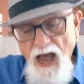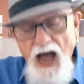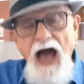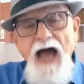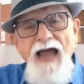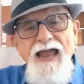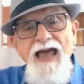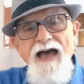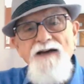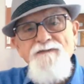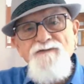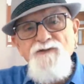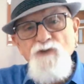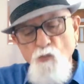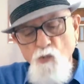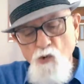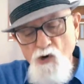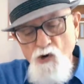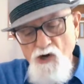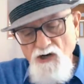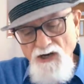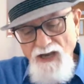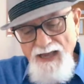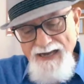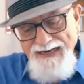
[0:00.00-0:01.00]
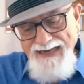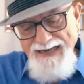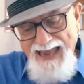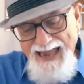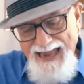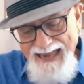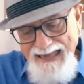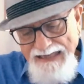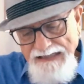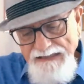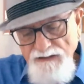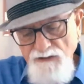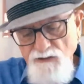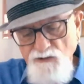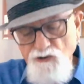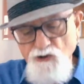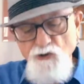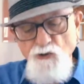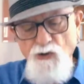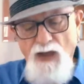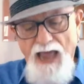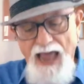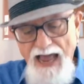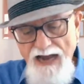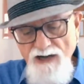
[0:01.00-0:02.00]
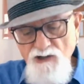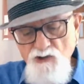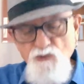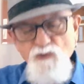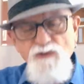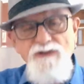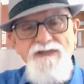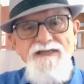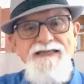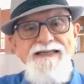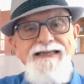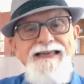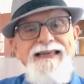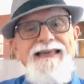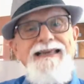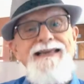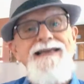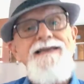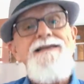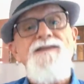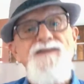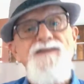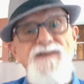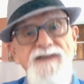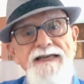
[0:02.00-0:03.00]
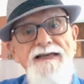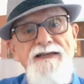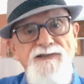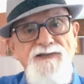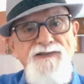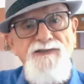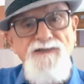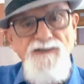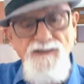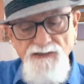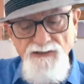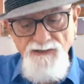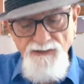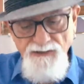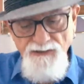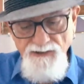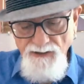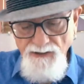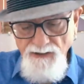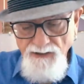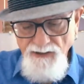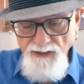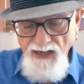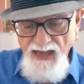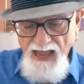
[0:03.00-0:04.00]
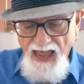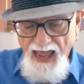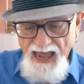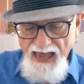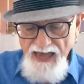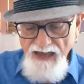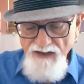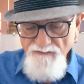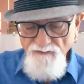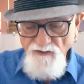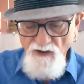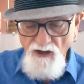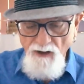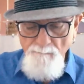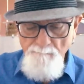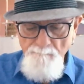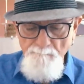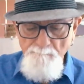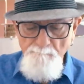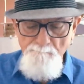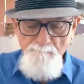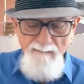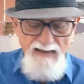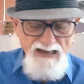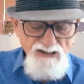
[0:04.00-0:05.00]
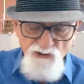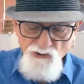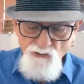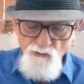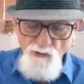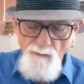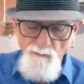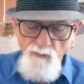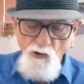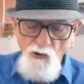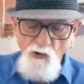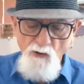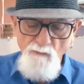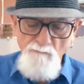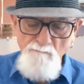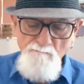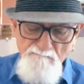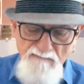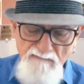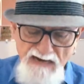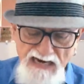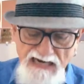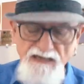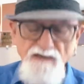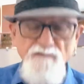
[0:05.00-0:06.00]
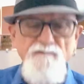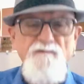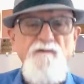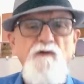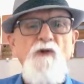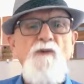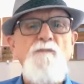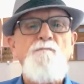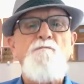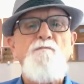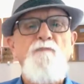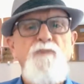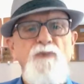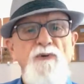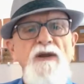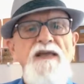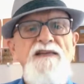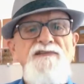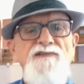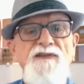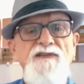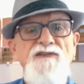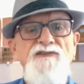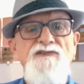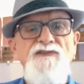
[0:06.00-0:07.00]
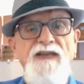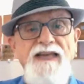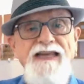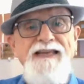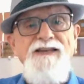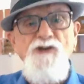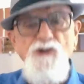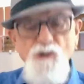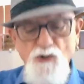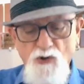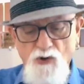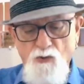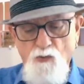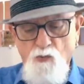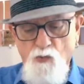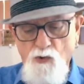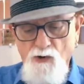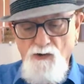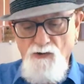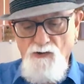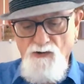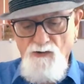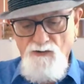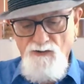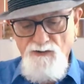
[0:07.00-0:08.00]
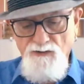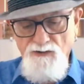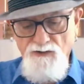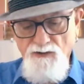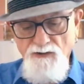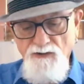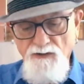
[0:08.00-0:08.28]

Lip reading: I have to work like hell to actually exist, have a measurable, meaningful presence in your world,